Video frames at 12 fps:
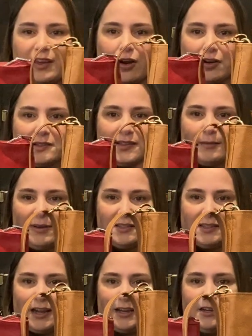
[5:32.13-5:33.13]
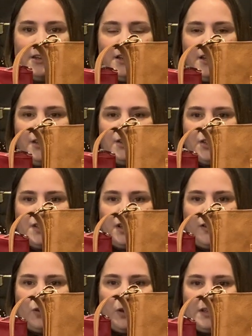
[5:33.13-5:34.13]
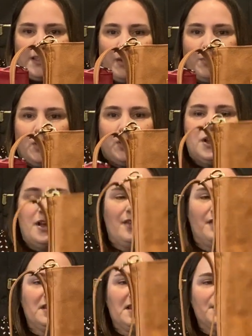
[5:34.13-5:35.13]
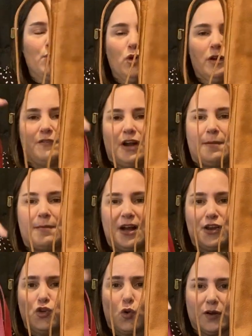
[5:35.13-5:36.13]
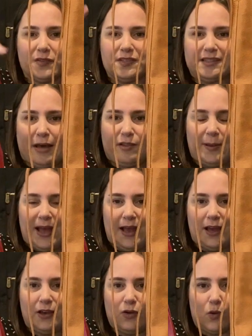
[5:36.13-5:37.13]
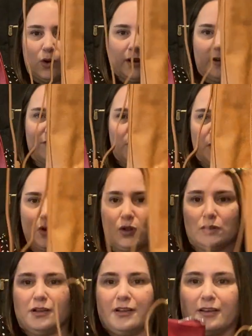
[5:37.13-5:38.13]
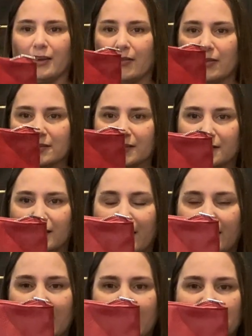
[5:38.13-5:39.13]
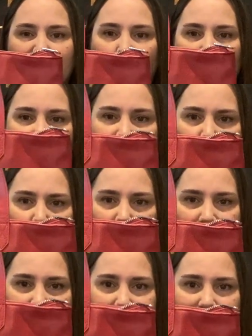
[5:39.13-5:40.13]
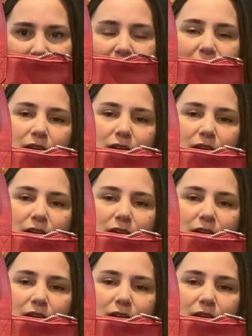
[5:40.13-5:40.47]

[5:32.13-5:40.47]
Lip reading: they are side by side, just to give you an example. This is more of a north-south bag, or a vertical, and this is an east-west, or a